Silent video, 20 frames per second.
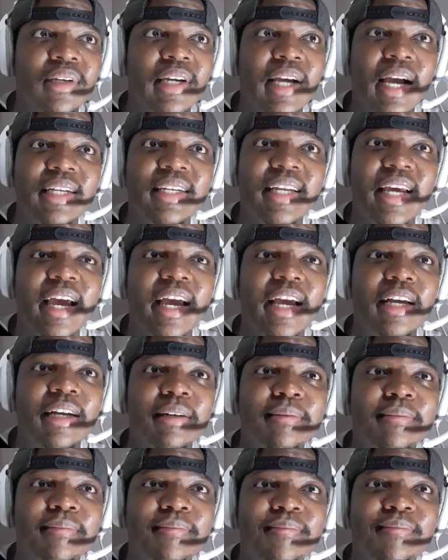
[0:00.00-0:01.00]

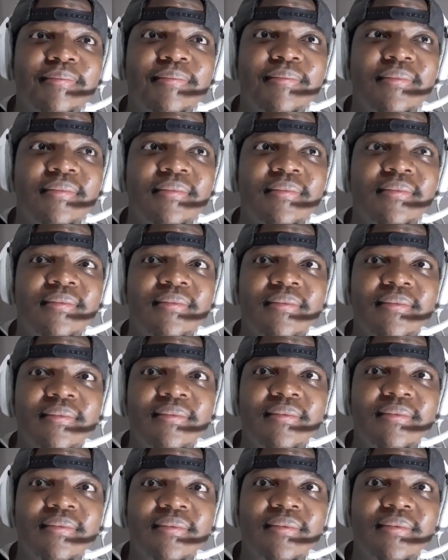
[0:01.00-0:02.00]
Goddamn.
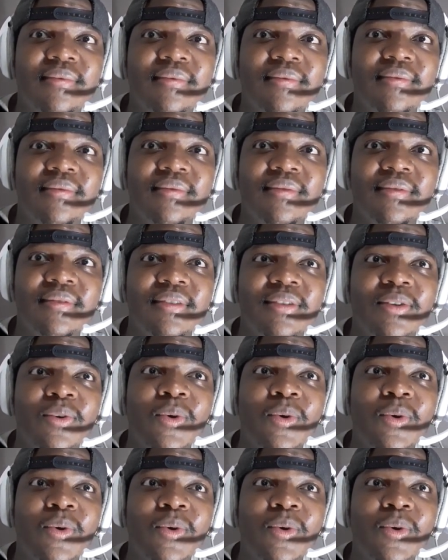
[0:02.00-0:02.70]
Welcome to the war.